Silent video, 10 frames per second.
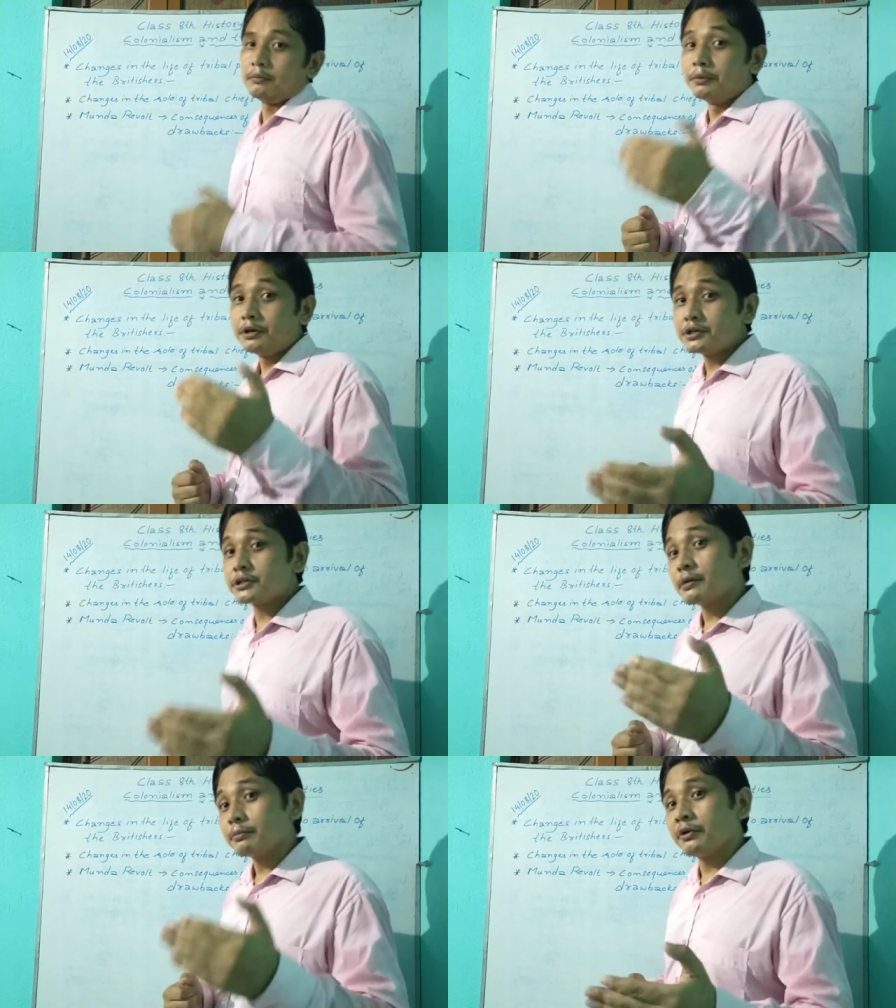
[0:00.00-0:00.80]

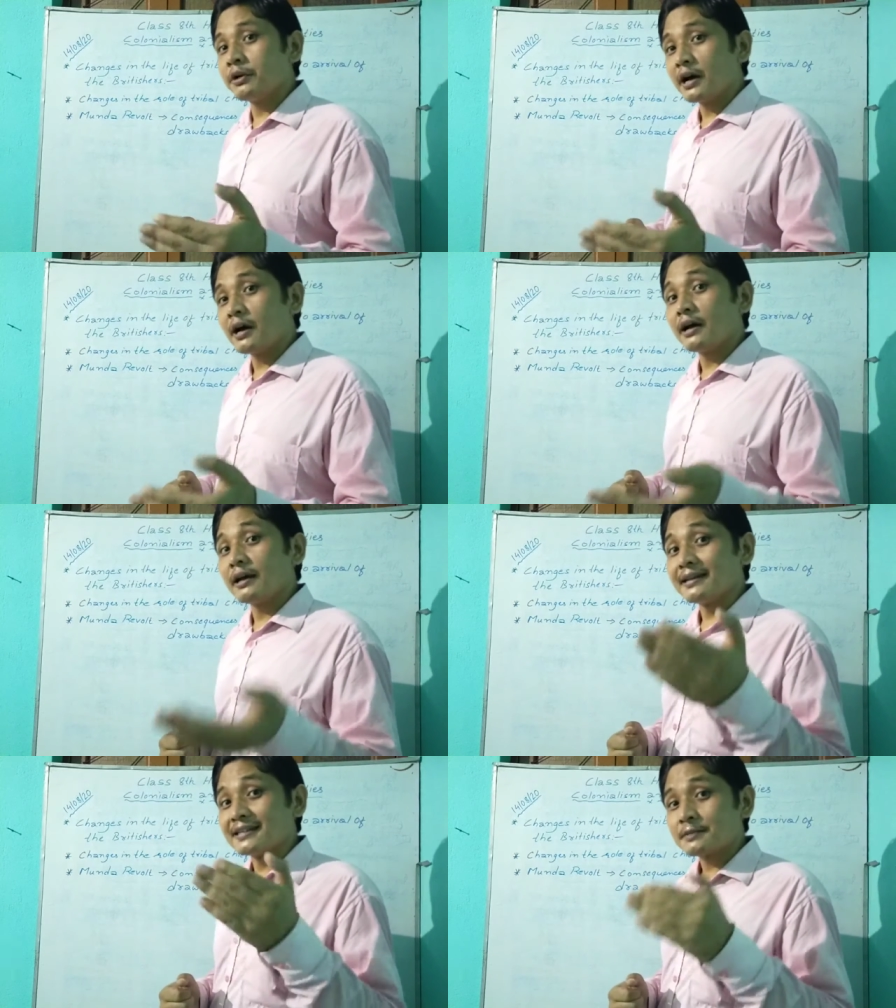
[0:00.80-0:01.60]
Birsa Munda
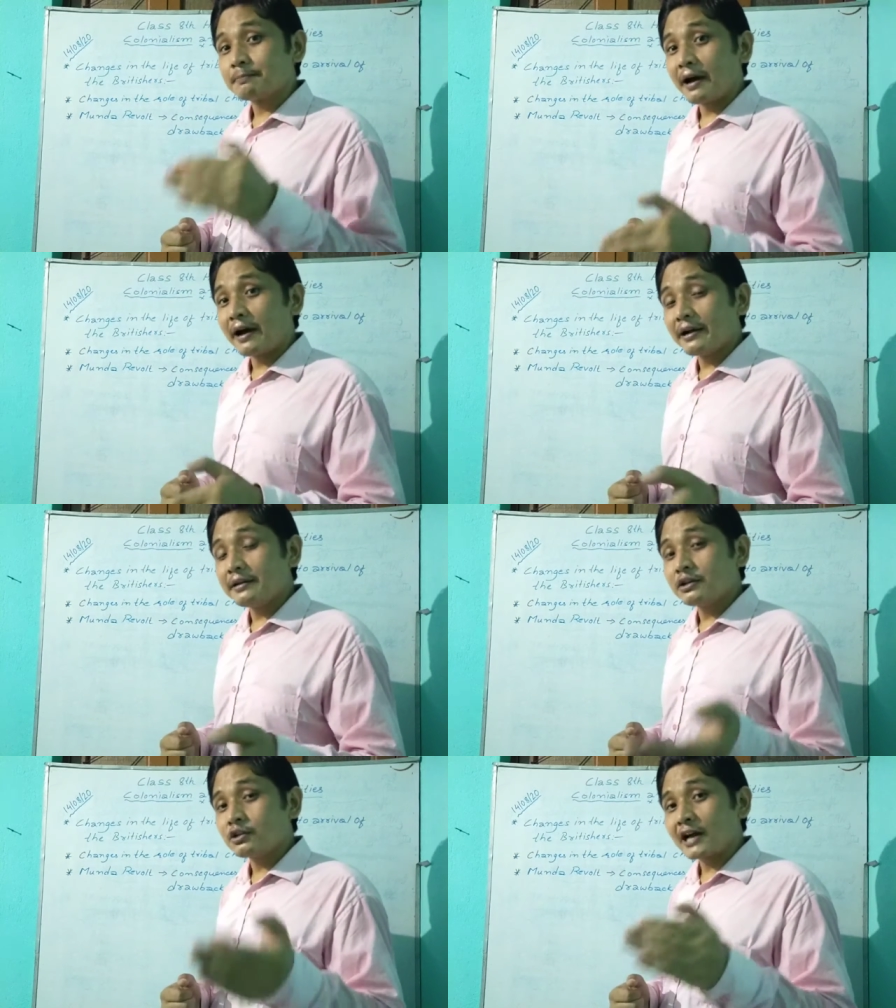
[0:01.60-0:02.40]
inspired
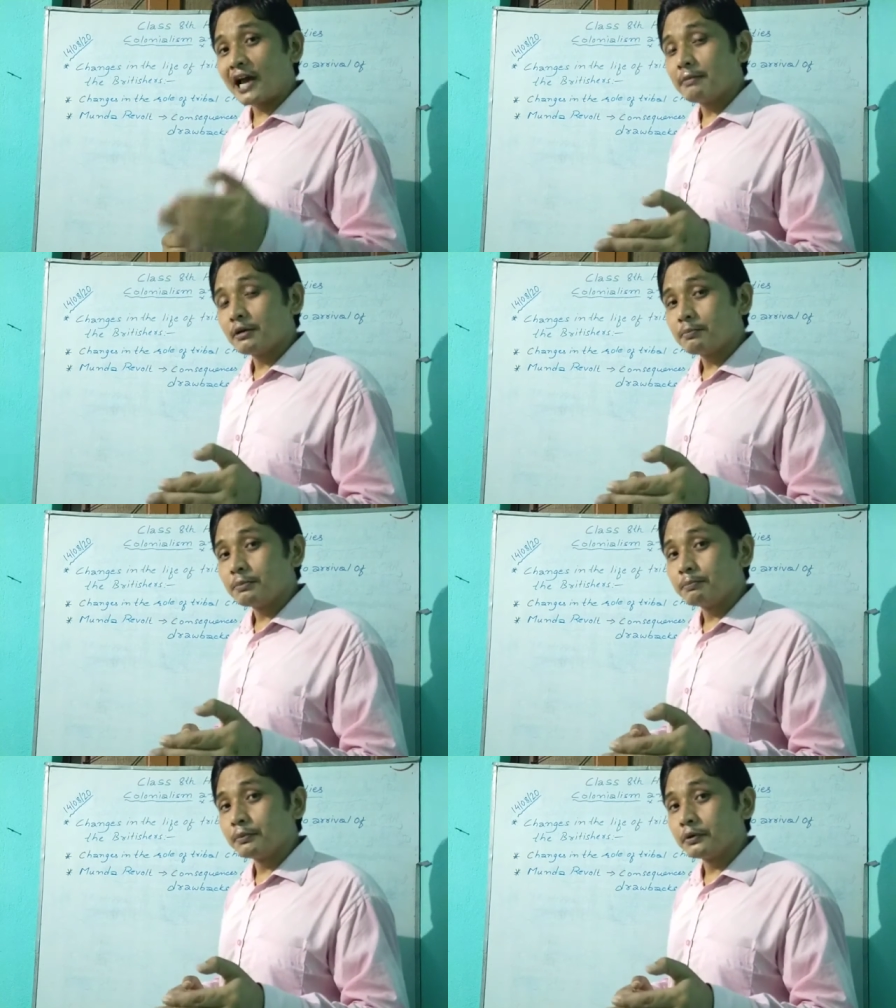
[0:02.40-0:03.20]
the tribal
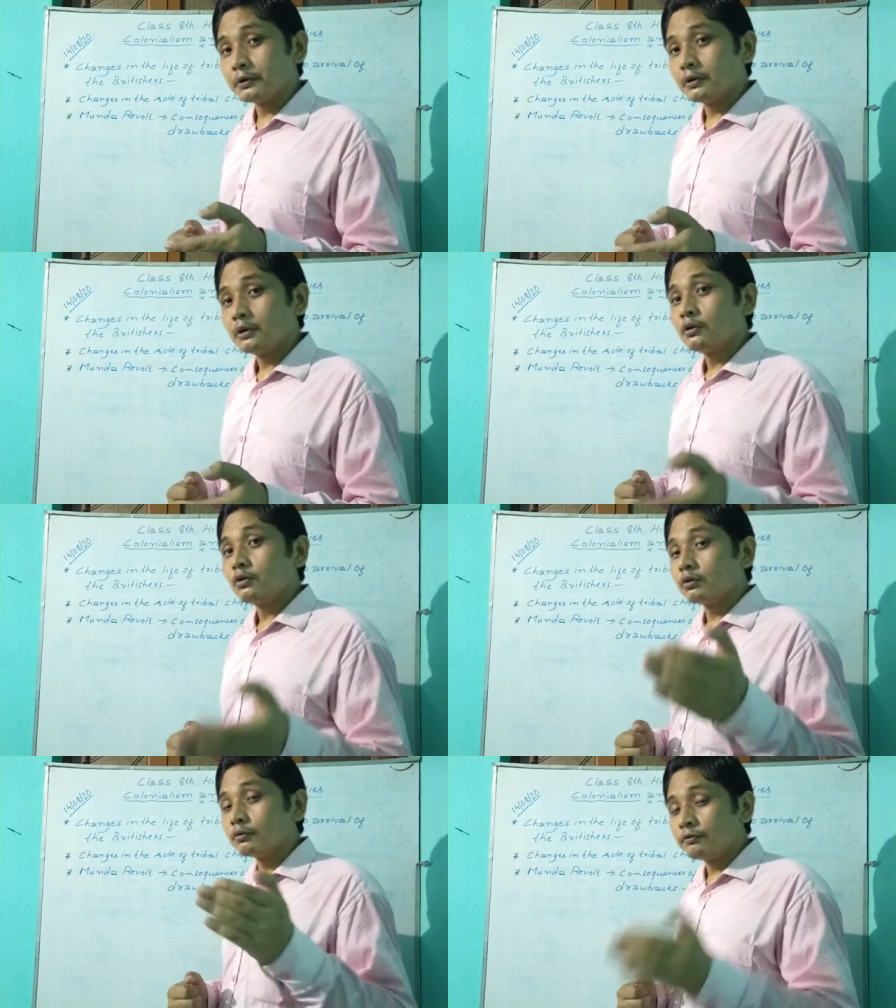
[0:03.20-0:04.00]
people
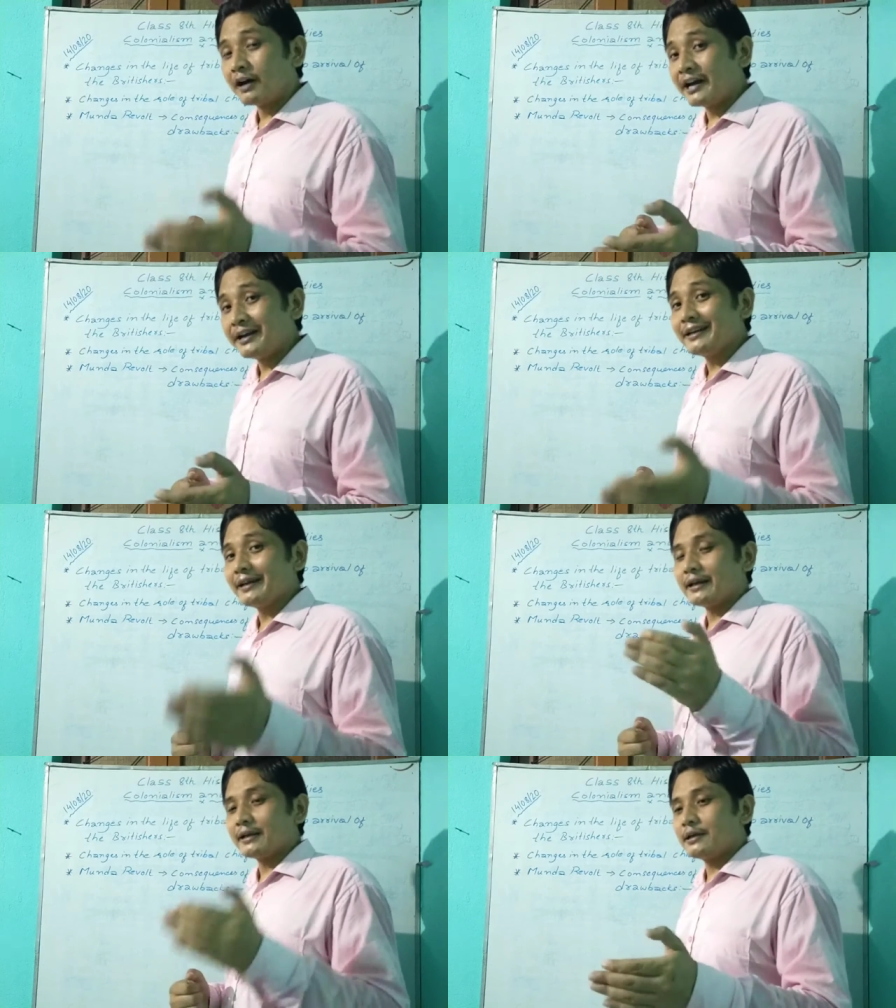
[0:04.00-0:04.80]
to fight
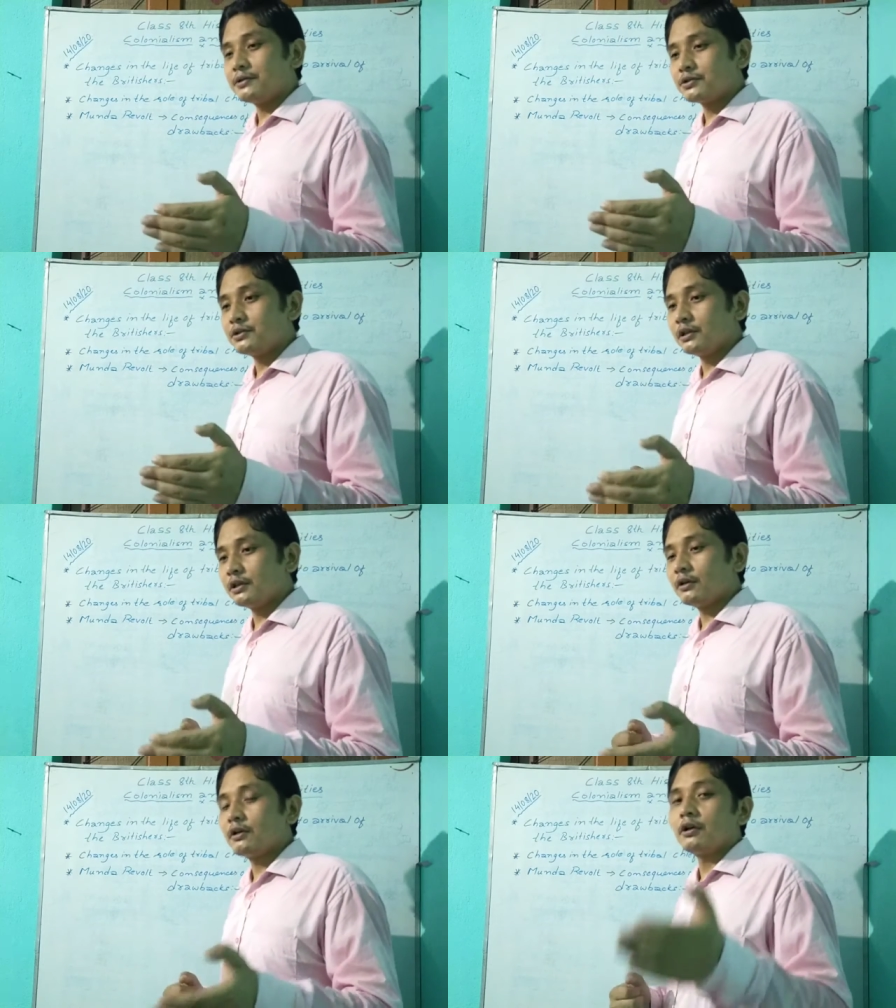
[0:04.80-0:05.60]
against
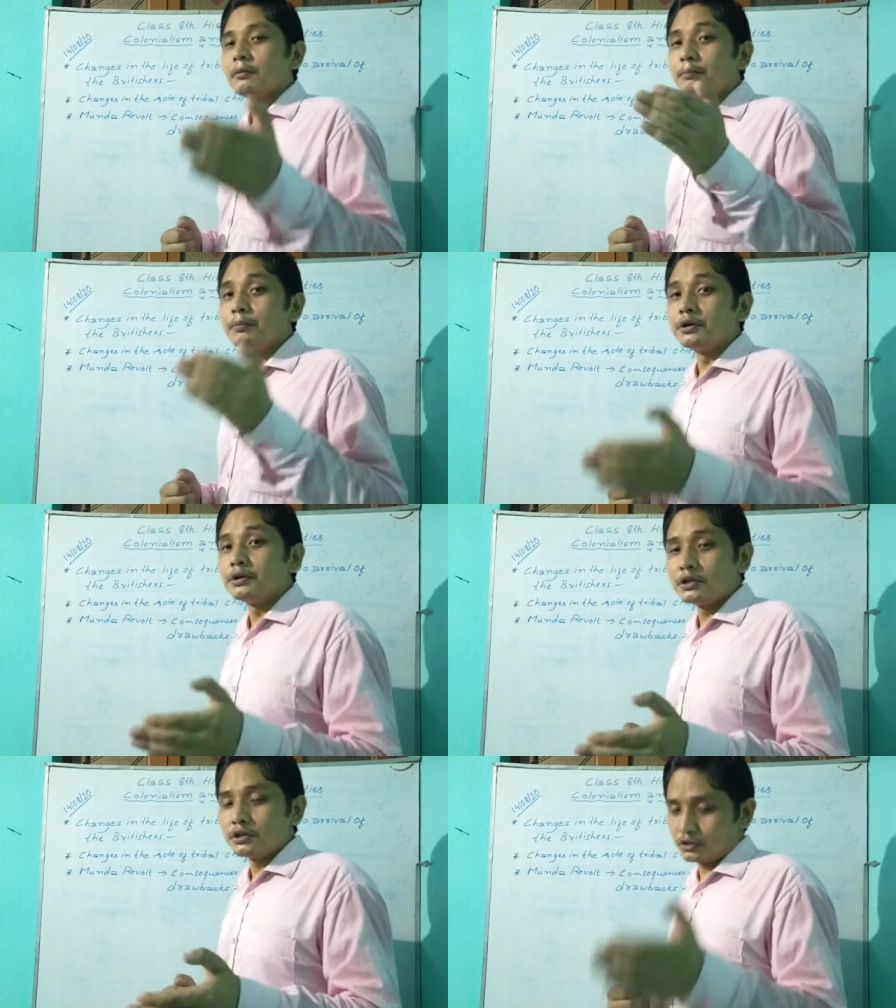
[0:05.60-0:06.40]
the
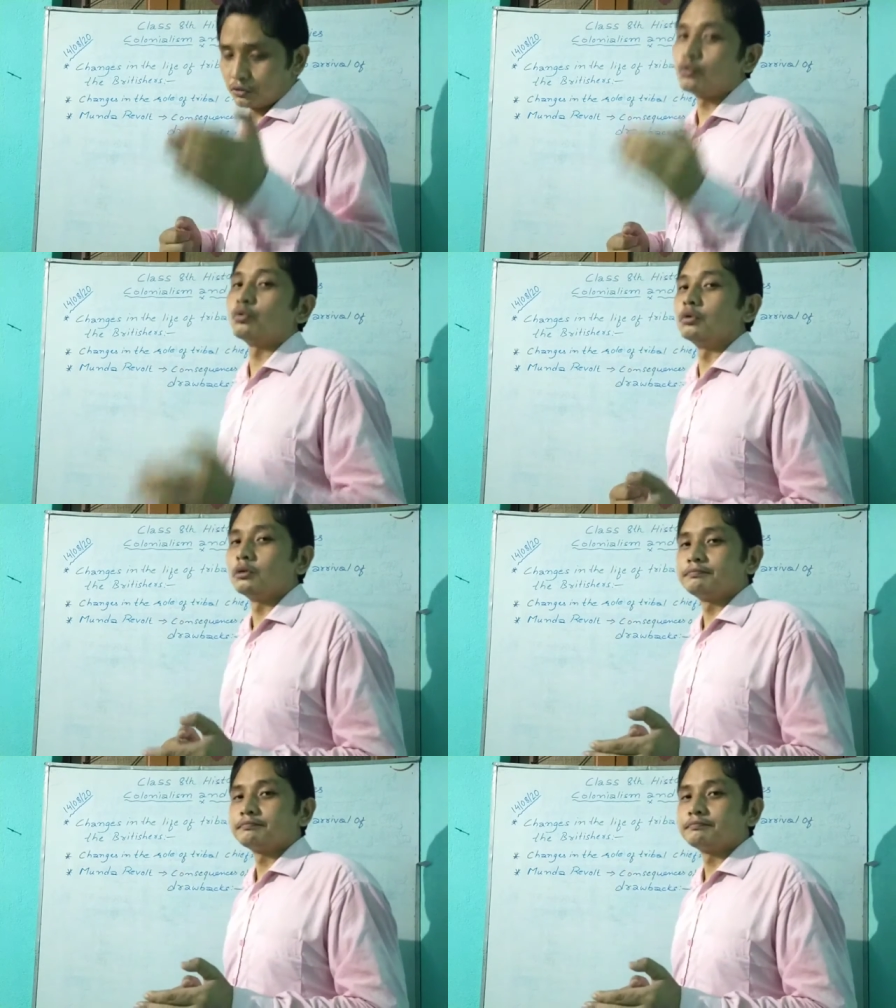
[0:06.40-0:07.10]
British rule